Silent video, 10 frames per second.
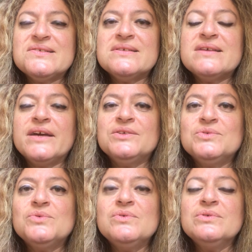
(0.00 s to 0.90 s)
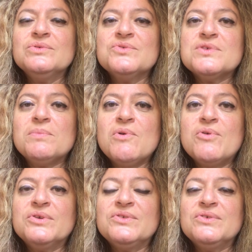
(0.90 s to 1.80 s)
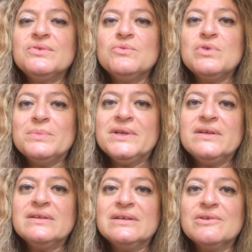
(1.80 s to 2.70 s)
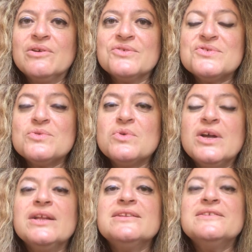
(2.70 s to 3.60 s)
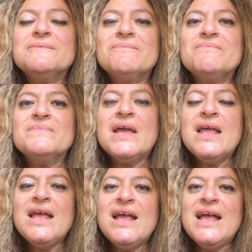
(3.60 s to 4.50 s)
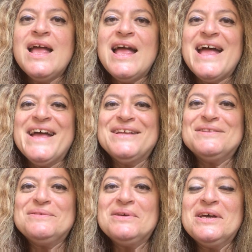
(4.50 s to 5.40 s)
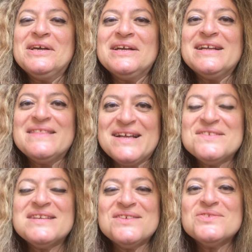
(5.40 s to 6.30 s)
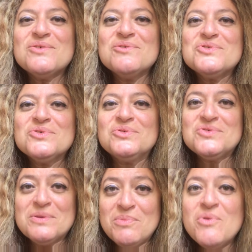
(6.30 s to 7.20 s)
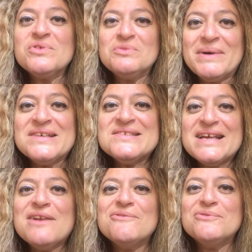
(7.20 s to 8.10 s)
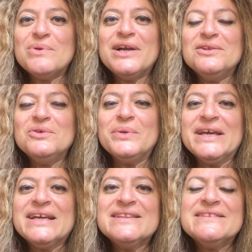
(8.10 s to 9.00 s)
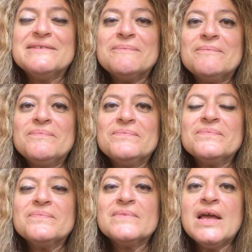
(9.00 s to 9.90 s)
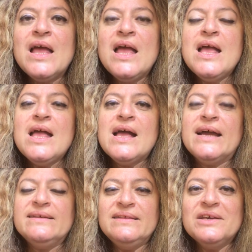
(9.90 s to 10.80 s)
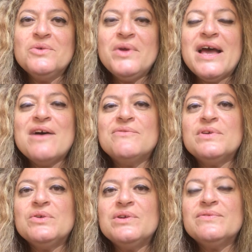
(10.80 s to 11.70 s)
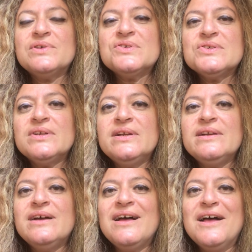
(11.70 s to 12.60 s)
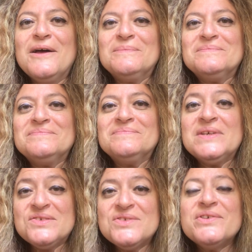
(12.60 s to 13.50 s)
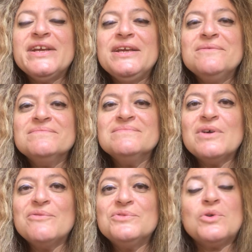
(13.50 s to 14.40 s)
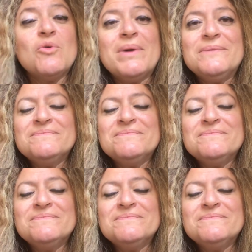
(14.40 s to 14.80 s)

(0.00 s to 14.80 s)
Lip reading: that I do to support women across the world, and in that sense also to support myself while doing it. I think we have a universal history of trauma